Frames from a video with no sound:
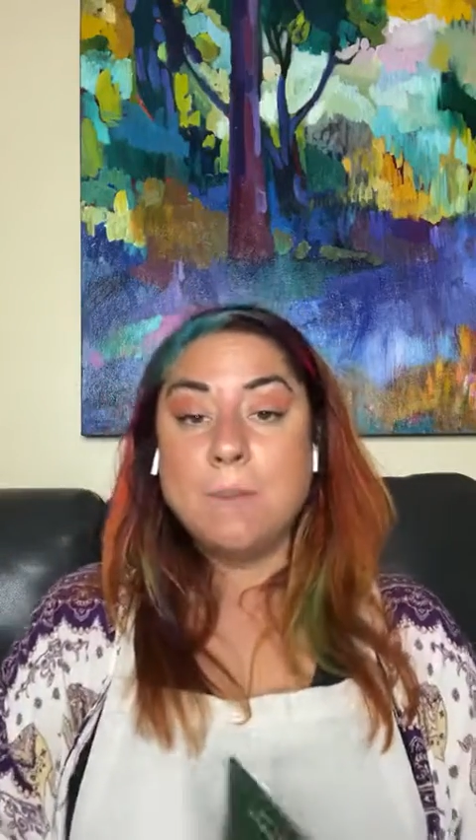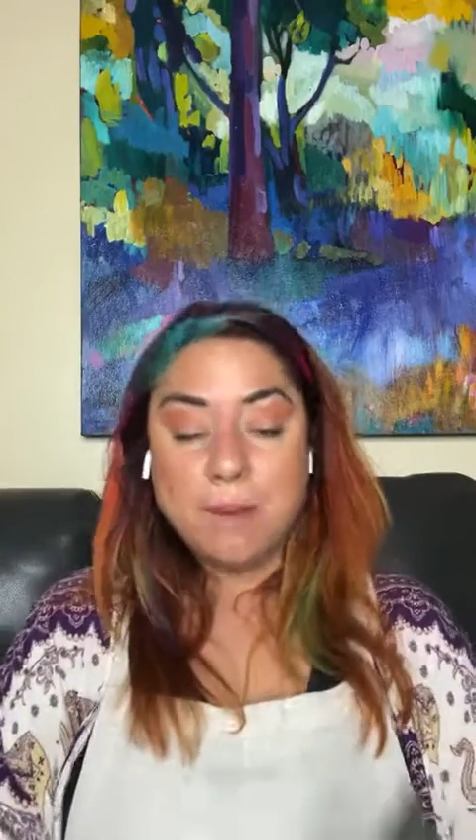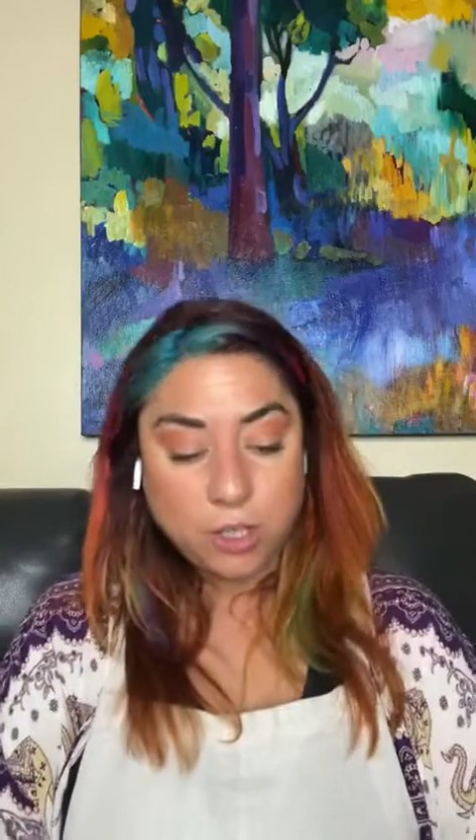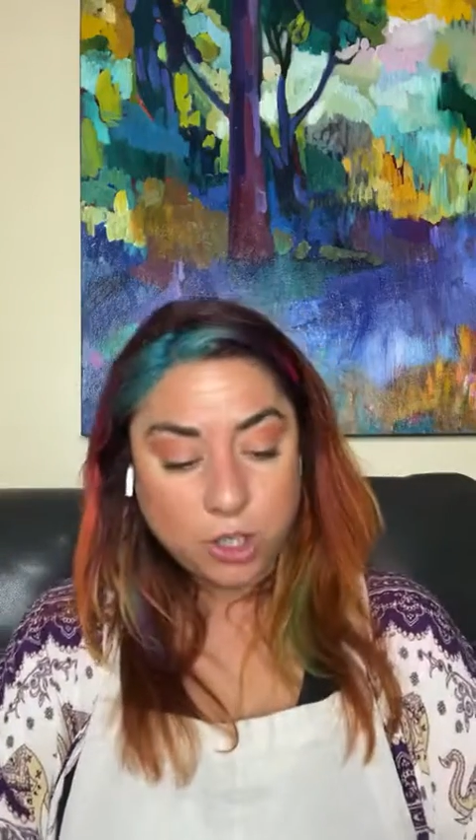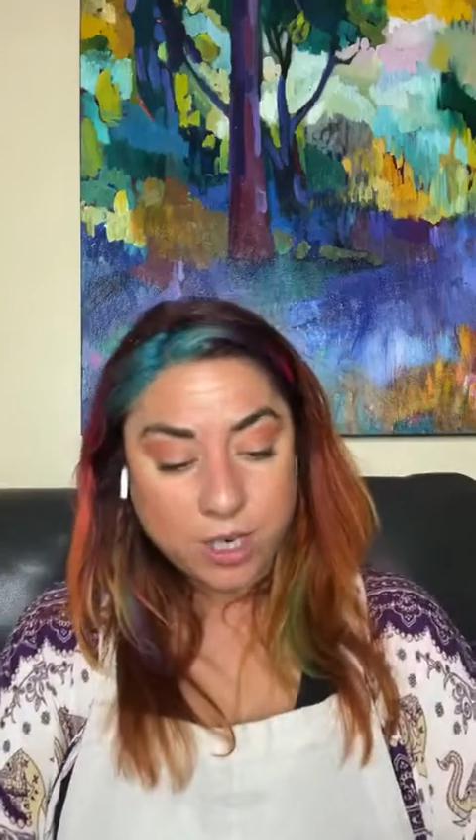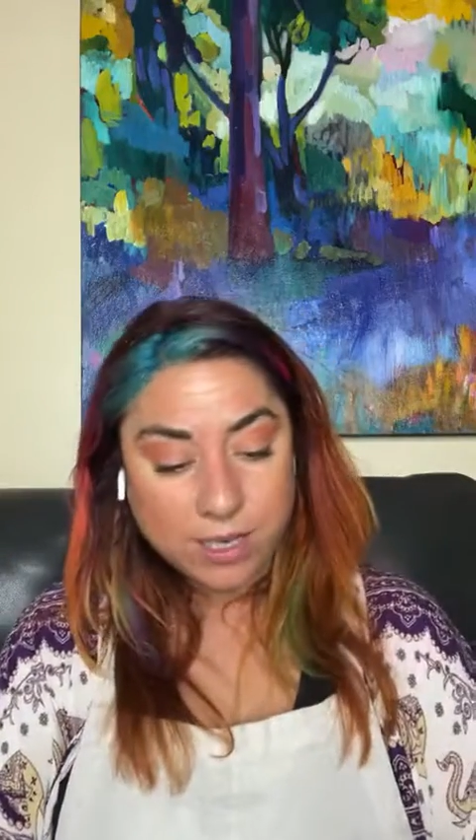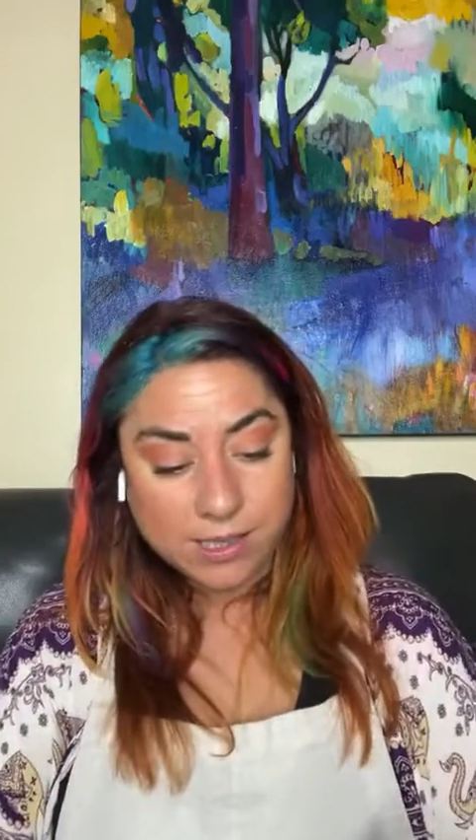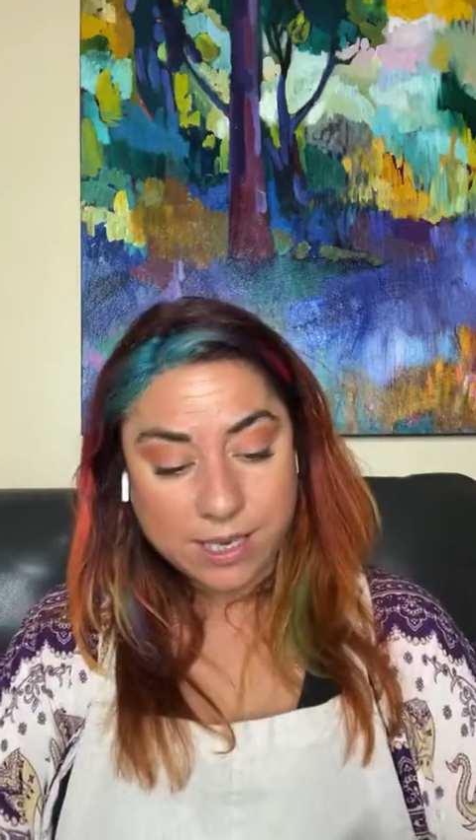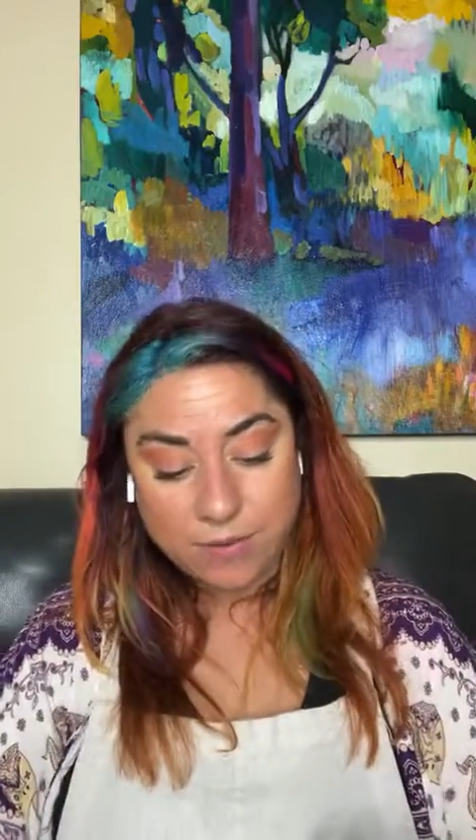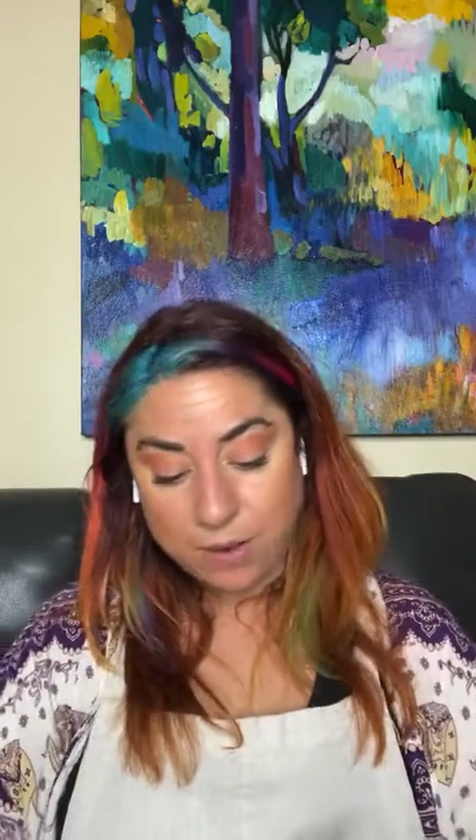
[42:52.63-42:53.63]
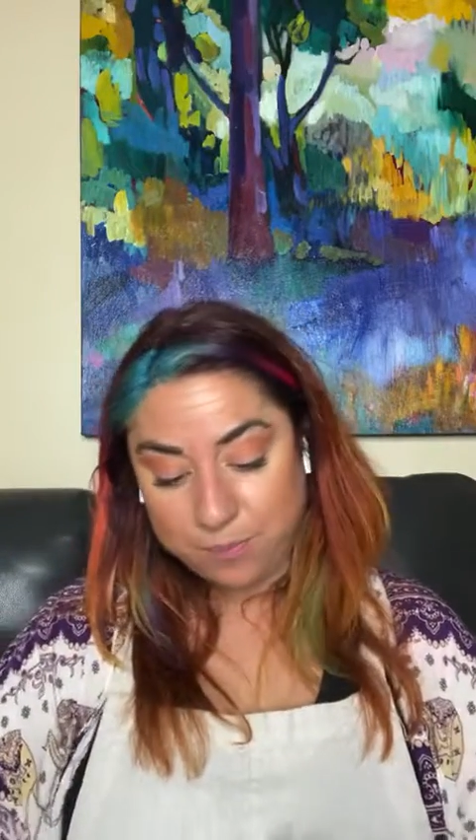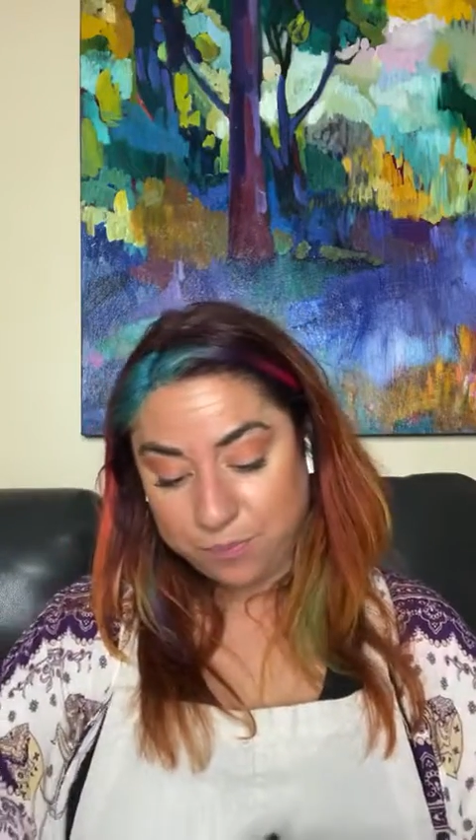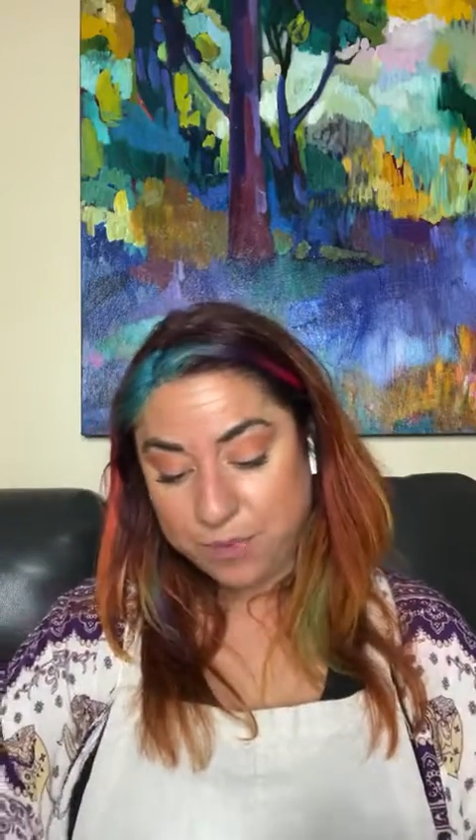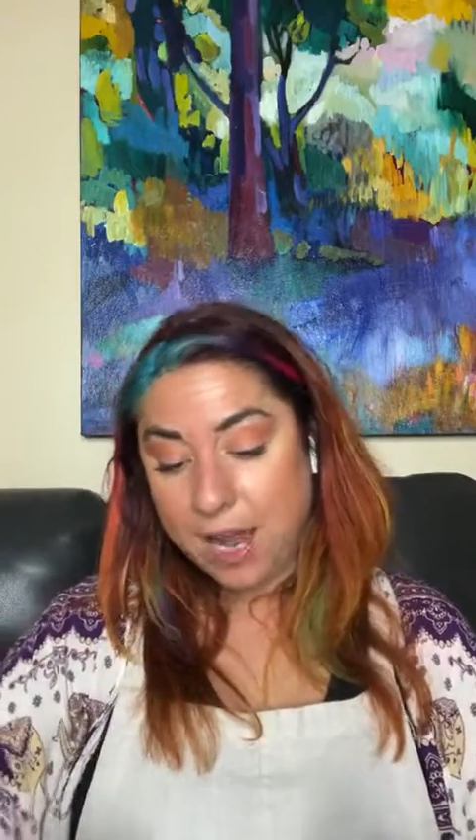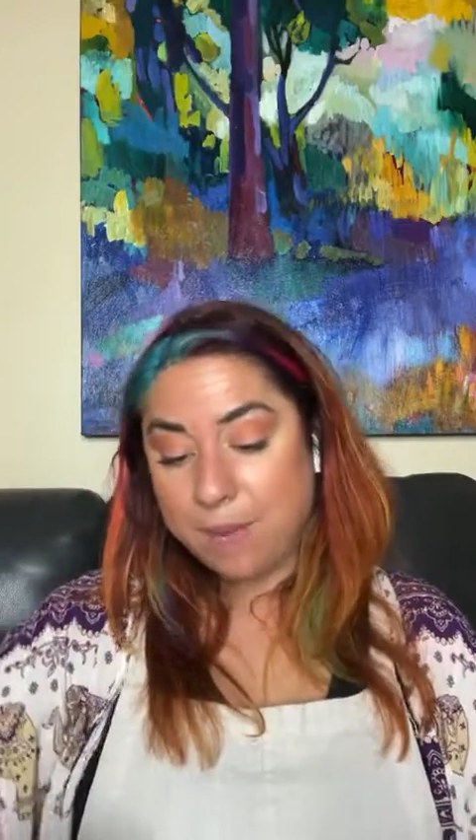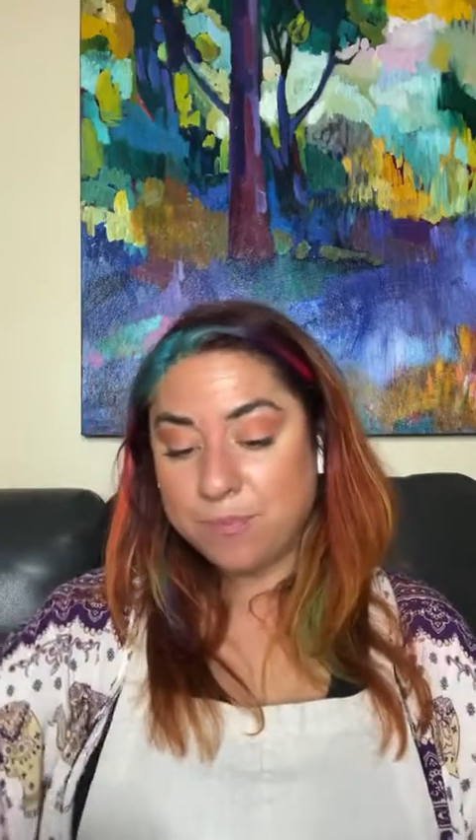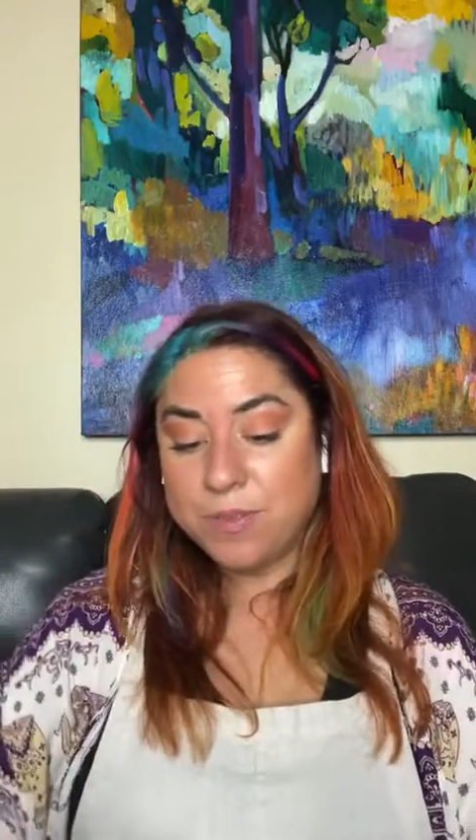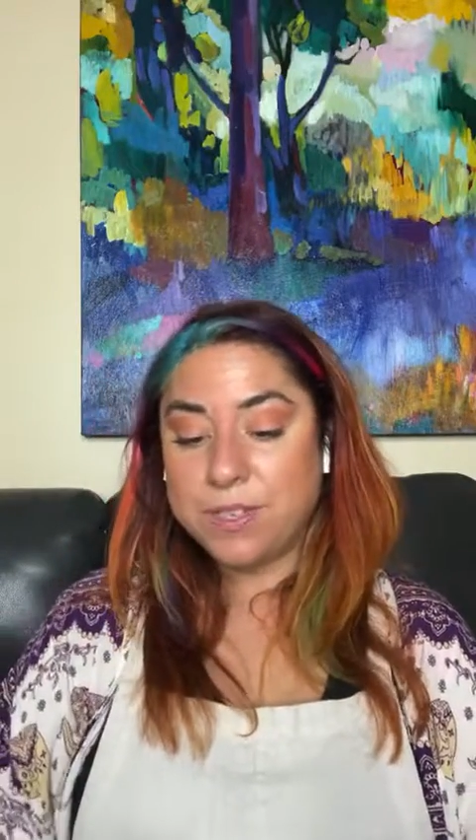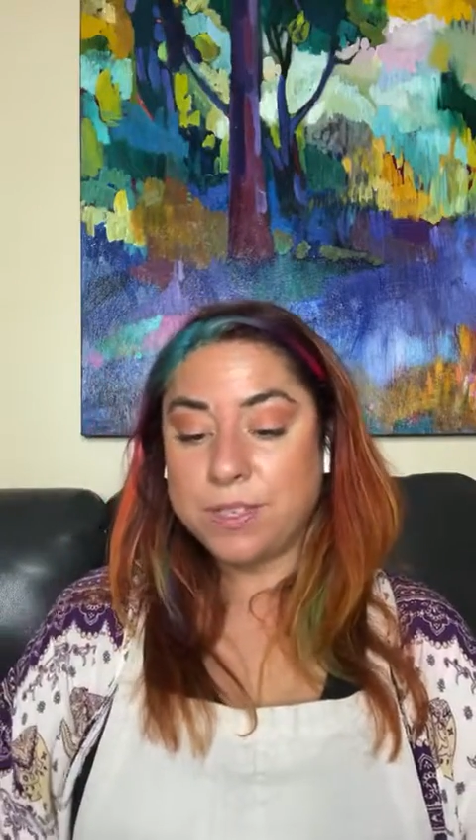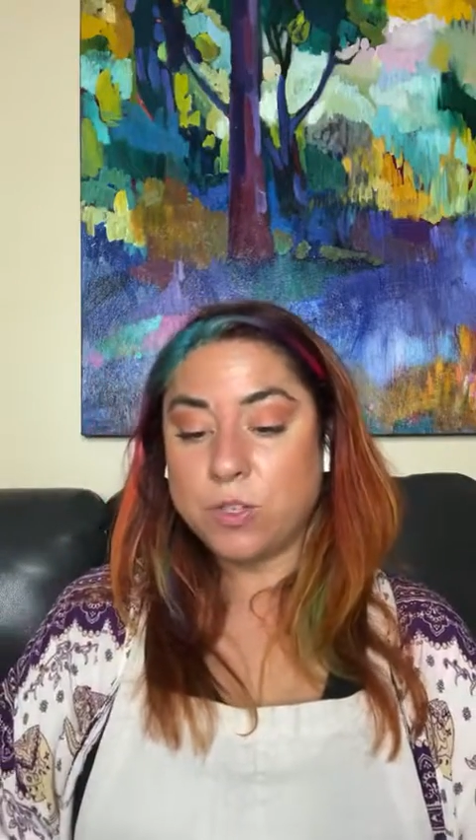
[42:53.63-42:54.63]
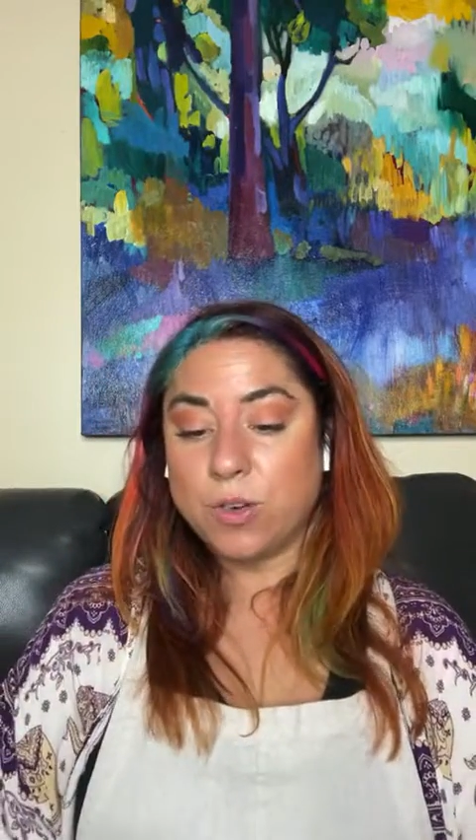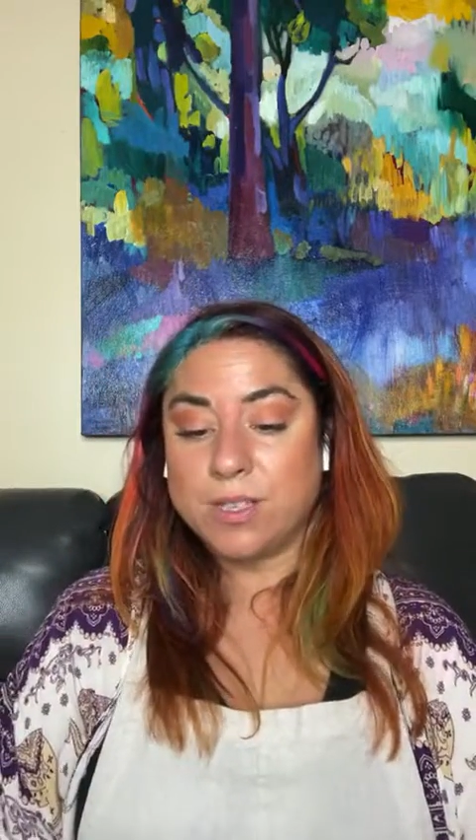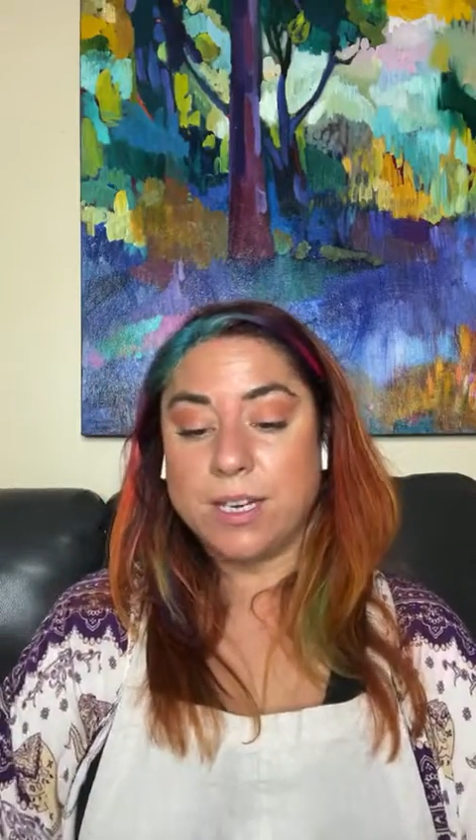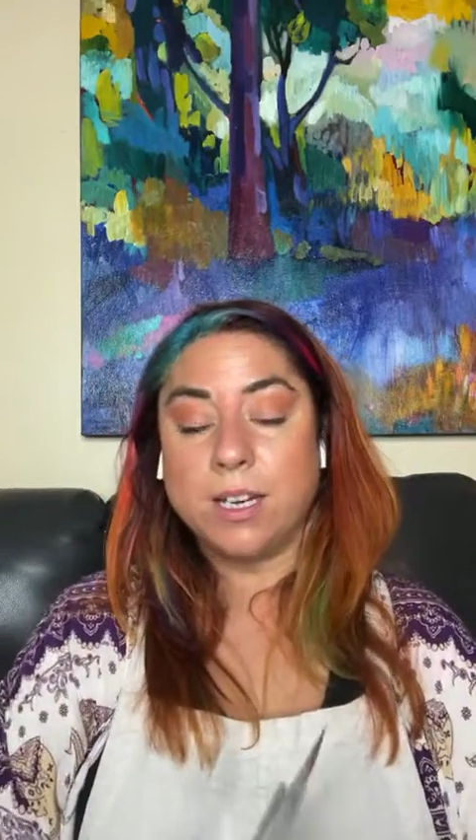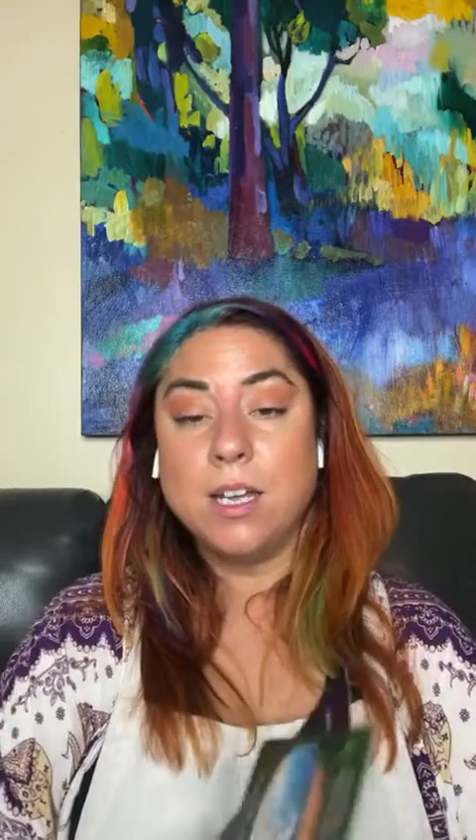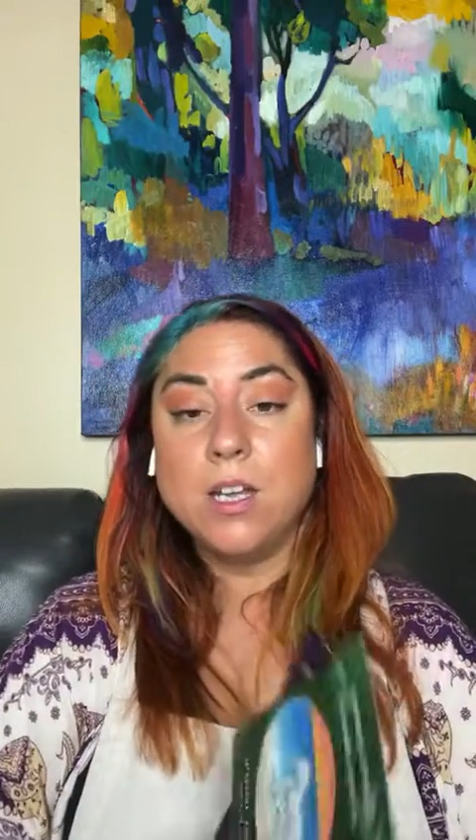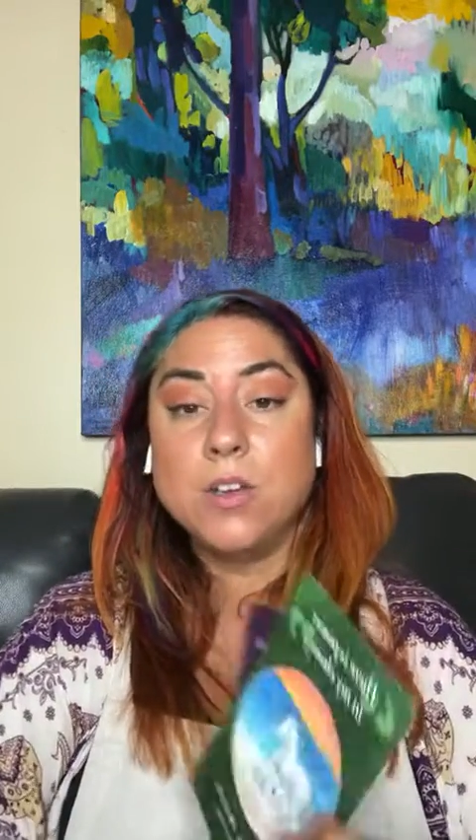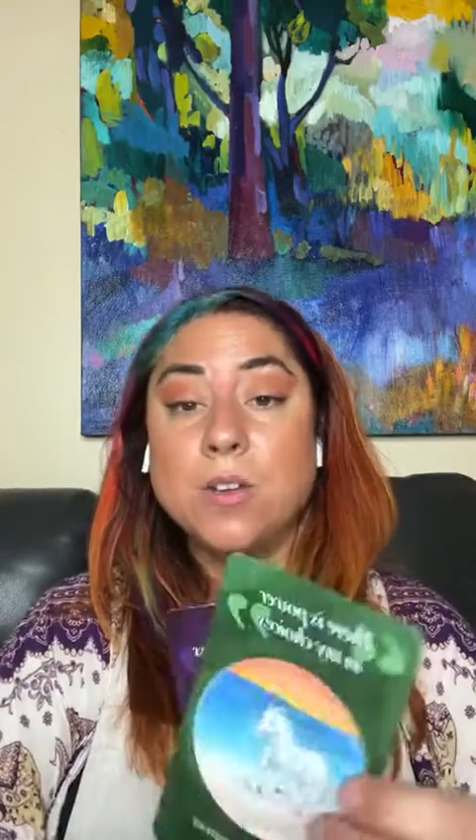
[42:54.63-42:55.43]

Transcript: Hippie chick 7. Yeah, this is interesting.